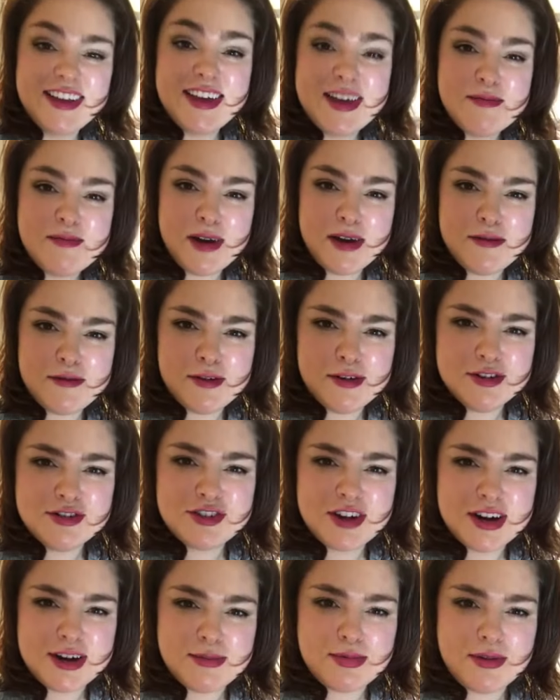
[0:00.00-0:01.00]
my phone
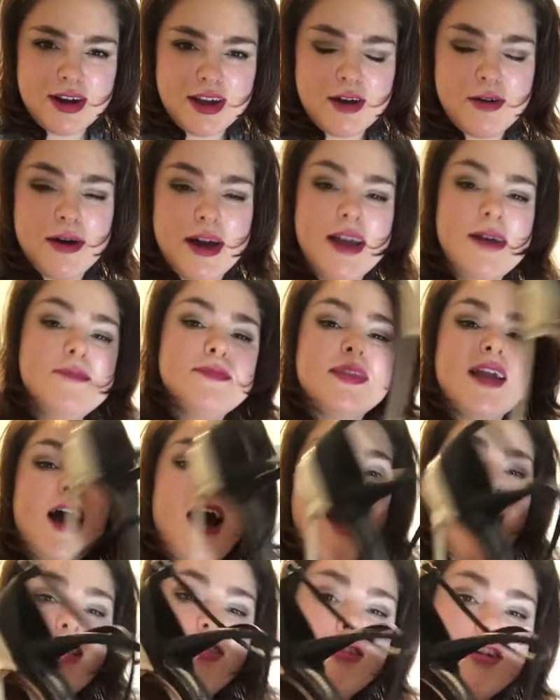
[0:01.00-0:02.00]
tried to break away.
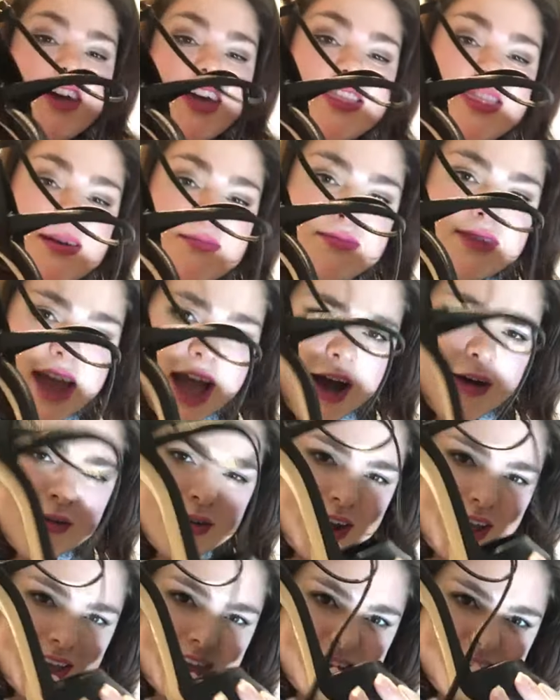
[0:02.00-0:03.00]
I look at them now and
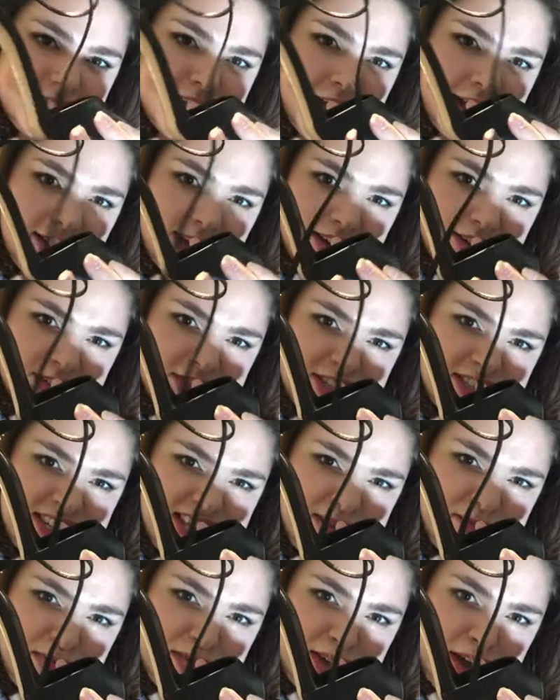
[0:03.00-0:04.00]
I can tell how
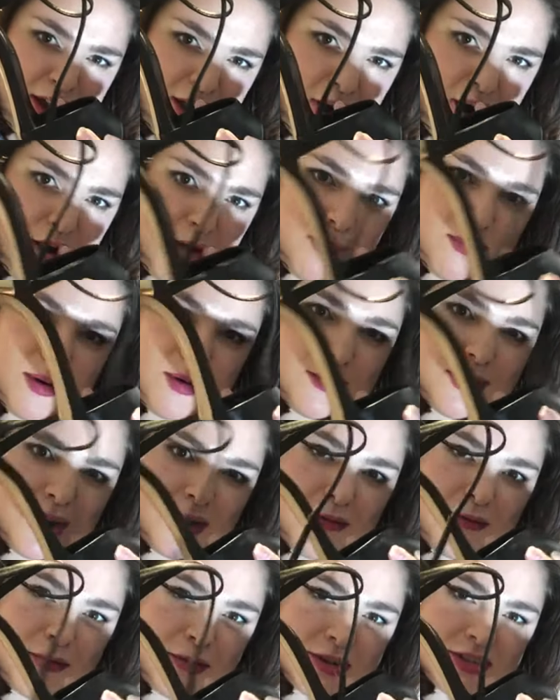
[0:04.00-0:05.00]
steep they are. But when I
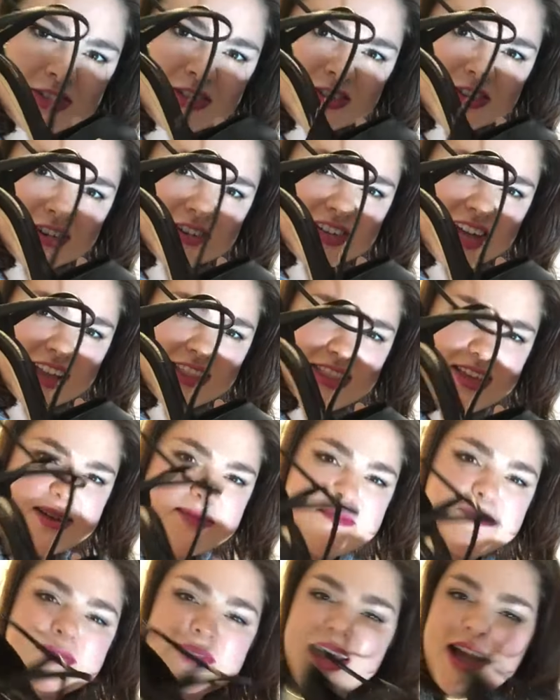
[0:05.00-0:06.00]
first looked at
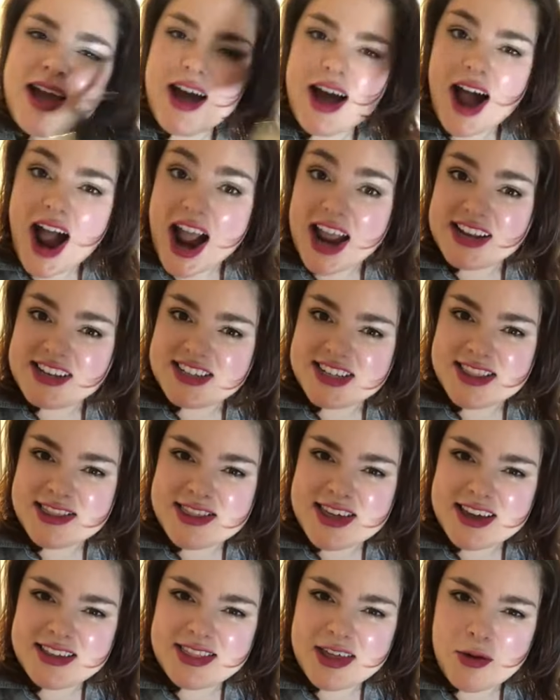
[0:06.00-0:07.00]
them, I didn't
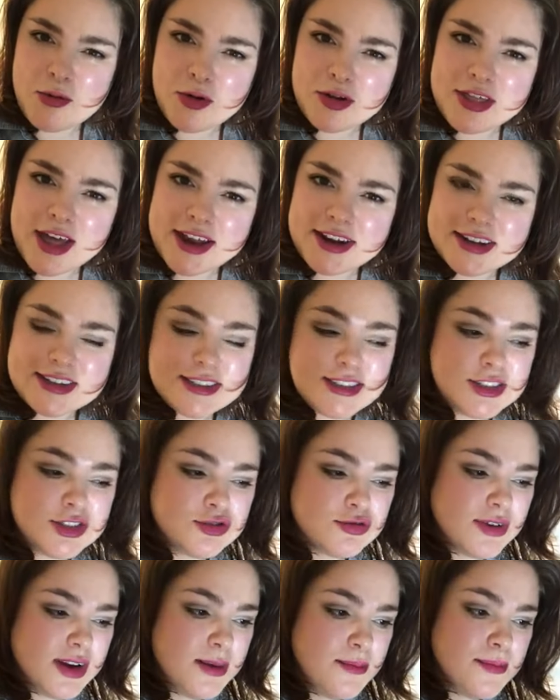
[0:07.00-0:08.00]
think they were that
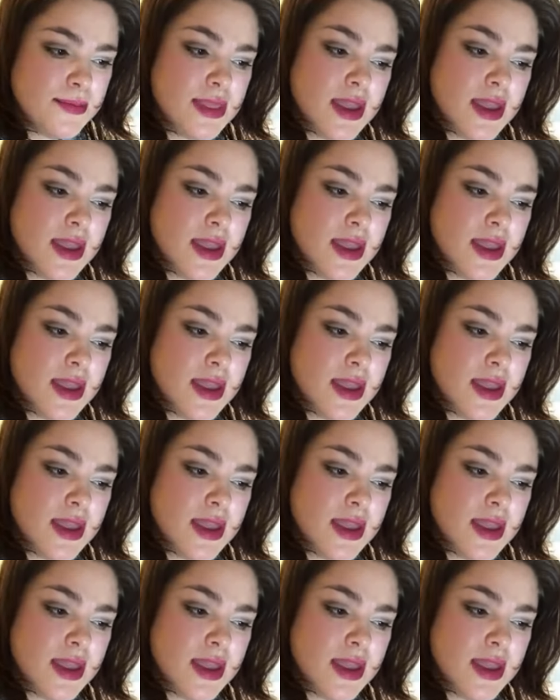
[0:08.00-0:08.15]
extreme,